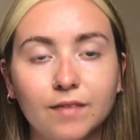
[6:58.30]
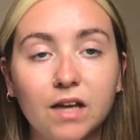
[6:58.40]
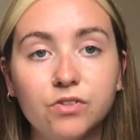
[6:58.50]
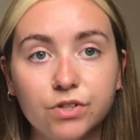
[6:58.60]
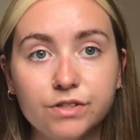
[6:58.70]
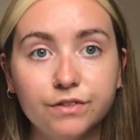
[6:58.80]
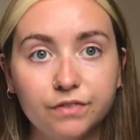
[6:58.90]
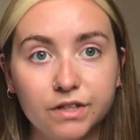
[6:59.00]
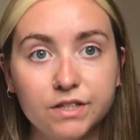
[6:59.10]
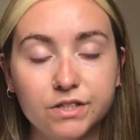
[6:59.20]
And just to
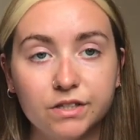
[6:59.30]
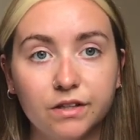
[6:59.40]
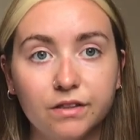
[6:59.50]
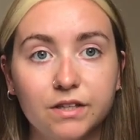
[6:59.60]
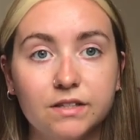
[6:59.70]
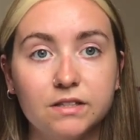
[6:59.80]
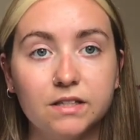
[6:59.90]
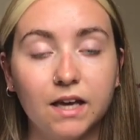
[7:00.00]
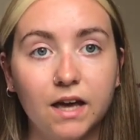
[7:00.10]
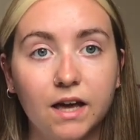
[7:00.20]
finish this
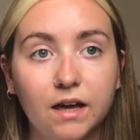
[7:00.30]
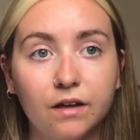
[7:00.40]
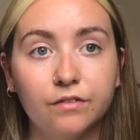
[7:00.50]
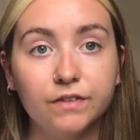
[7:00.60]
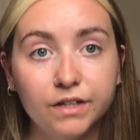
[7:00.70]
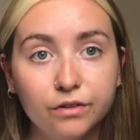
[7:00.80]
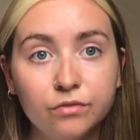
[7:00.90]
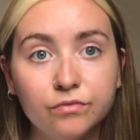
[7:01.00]
video,